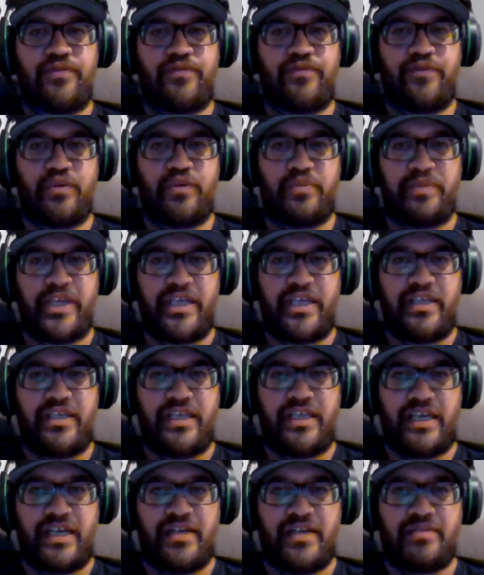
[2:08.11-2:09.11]
for
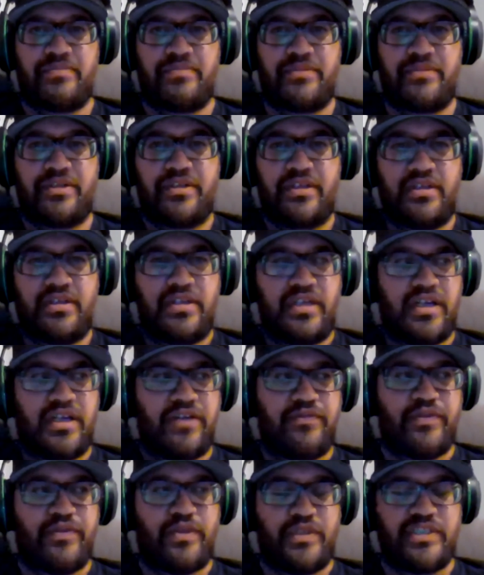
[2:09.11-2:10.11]
me,
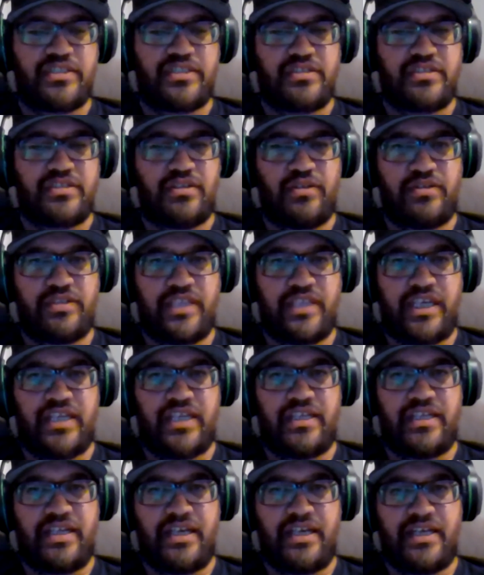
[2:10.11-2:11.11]
I've always looked
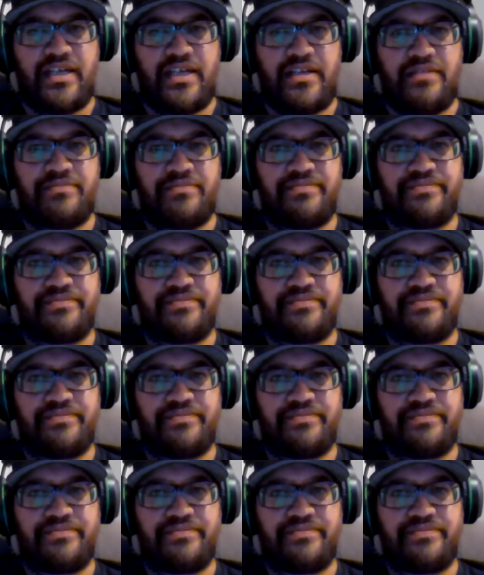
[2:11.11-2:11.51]
at, I